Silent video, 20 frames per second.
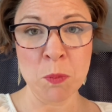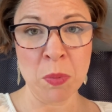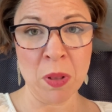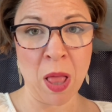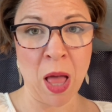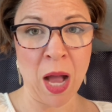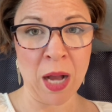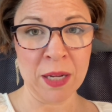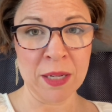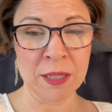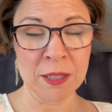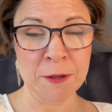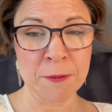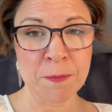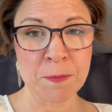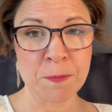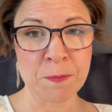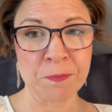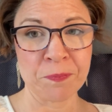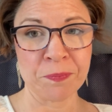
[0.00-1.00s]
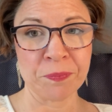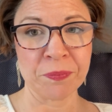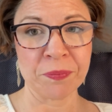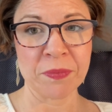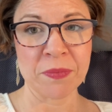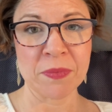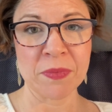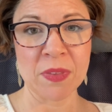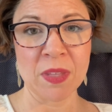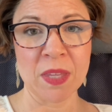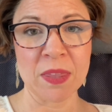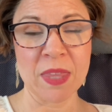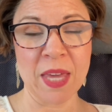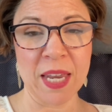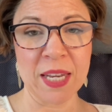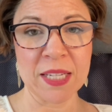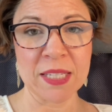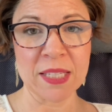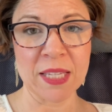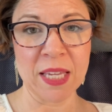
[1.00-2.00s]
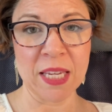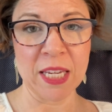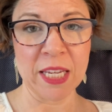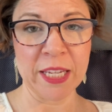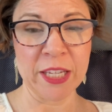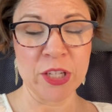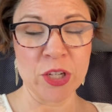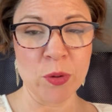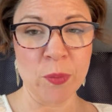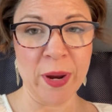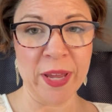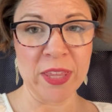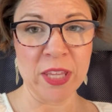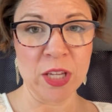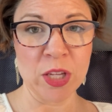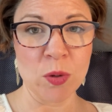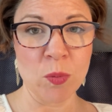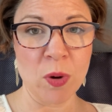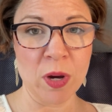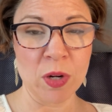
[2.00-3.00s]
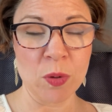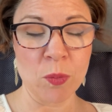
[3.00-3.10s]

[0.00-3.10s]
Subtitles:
block that is getting in your way that you want to